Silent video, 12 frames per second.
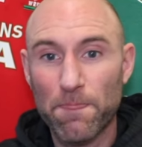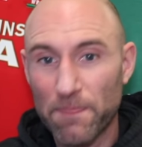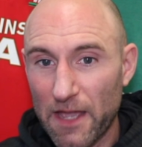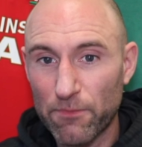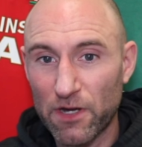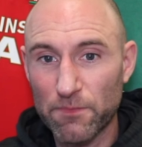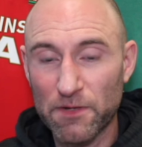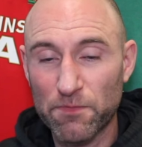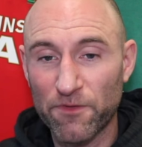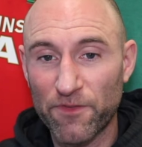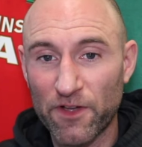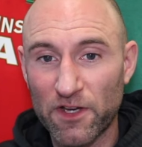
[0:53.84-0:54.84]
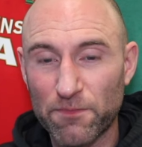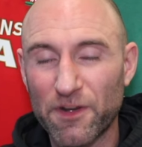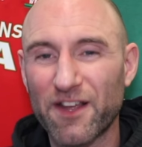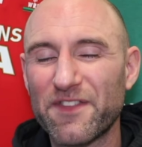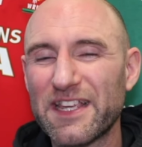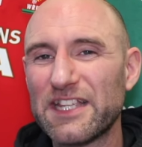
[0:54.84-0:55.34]
That might be preferred,
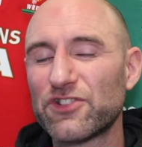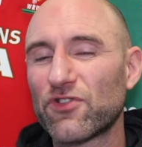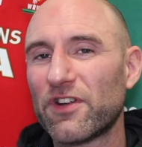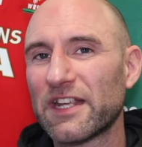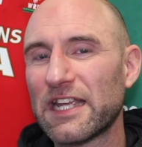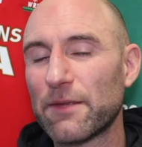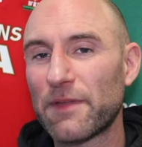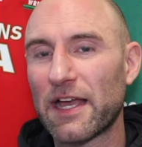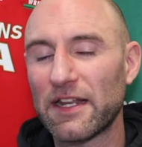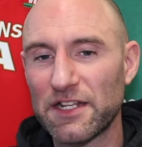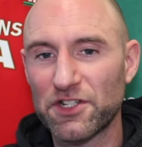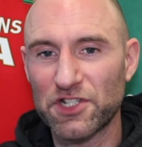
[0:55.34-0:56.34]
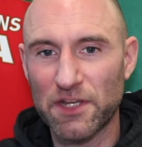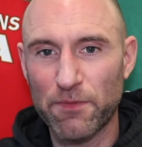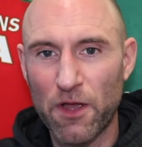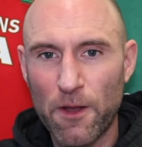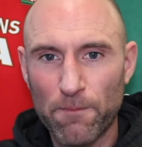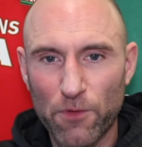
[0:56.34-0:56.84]
but I think he's trying to keep that
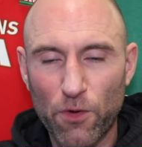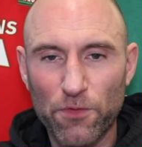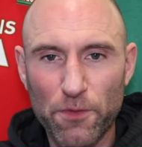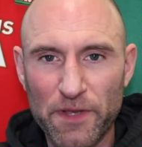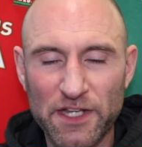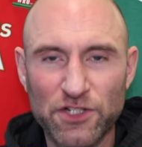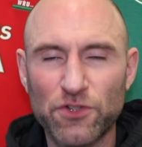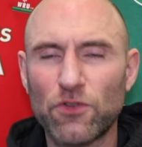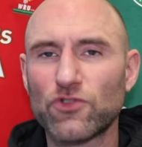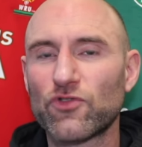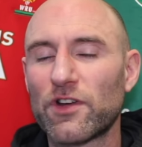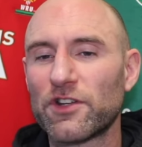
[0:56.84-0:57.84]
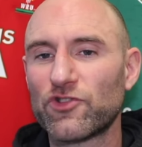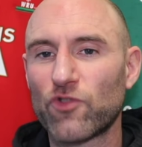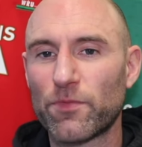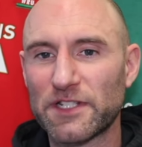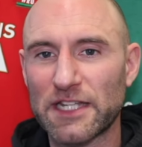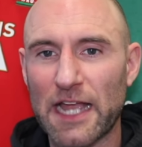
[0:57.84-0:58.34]
leadership on the pitch, not trying to
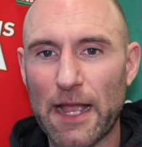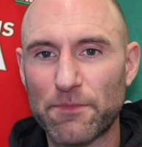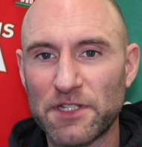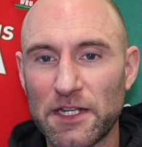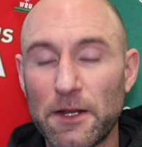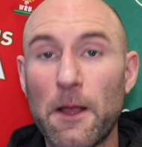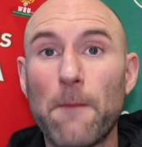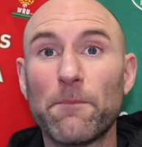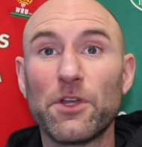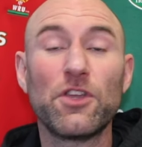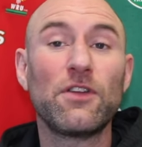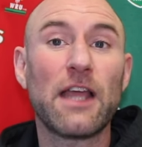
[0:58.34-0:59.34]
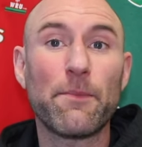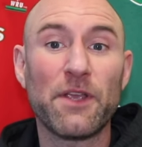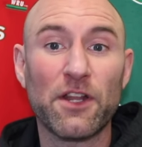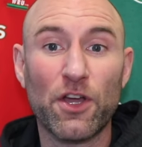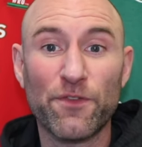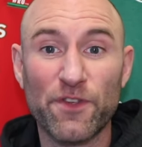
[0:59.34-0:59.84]
drop his captain. But you let
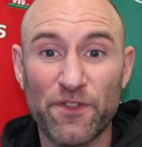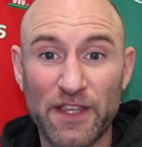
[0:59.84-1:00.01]
me know if you